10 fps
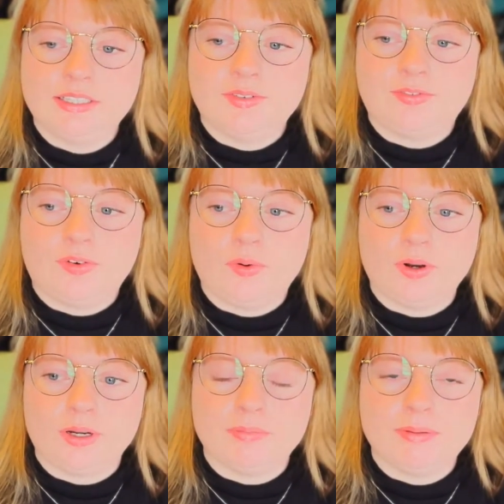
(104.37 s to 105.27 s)

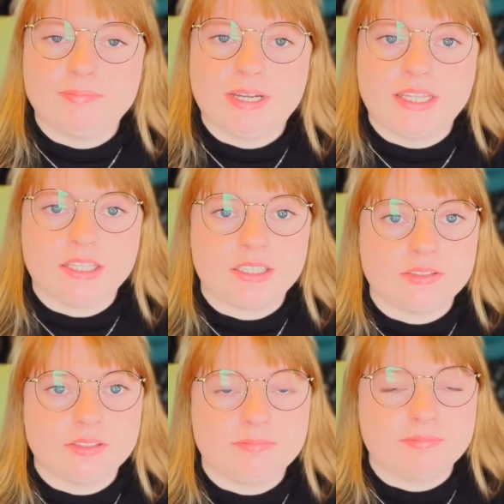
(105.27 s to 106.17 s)
form my
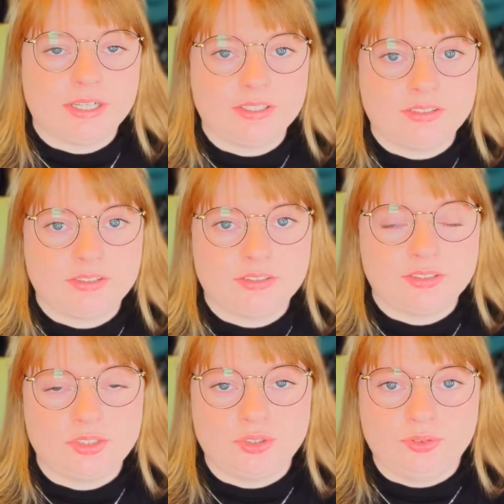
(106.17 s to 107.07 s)
little mice
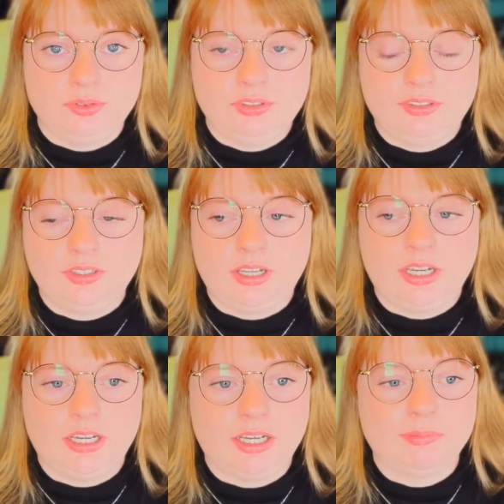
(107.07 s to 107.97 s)
dudes,
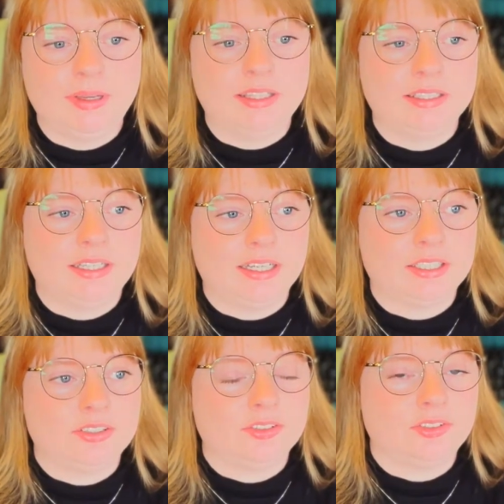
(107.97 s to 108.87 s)
and then I
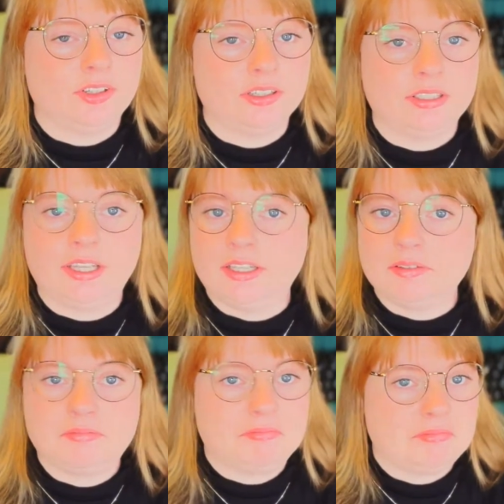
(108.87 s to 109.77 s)
could just start like
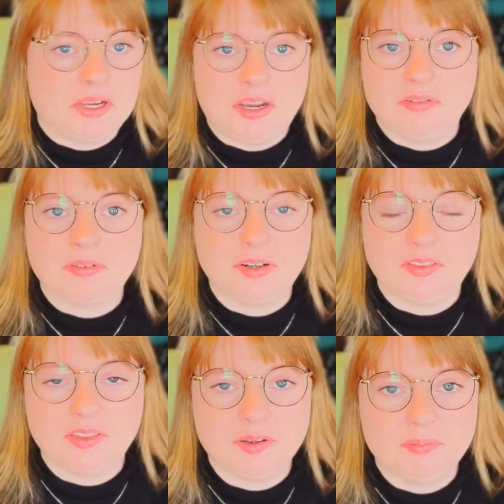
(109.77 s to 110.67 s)
covering
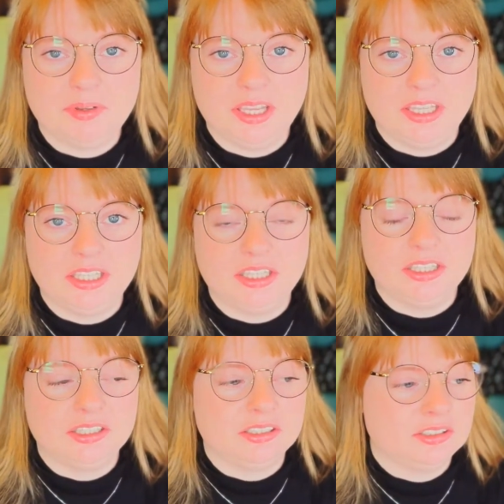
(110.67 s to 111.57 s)
them
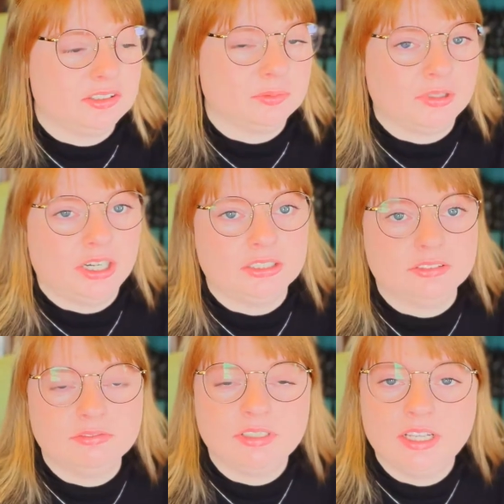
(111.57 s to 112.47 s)
in some
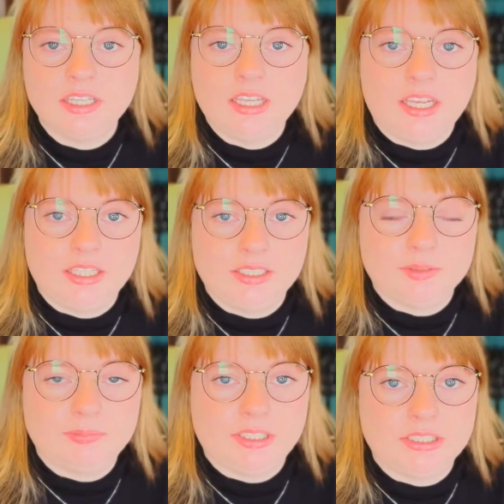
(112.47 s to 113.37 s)
cotton
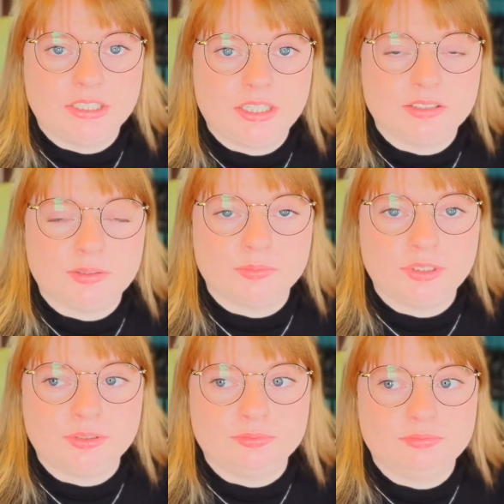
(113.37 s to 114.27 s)
and painting on some
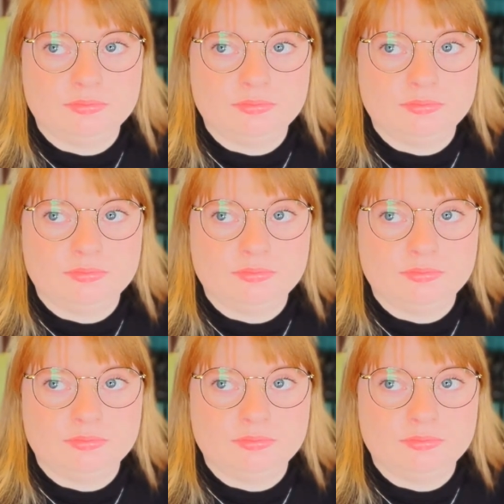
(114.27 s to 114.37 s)
glue.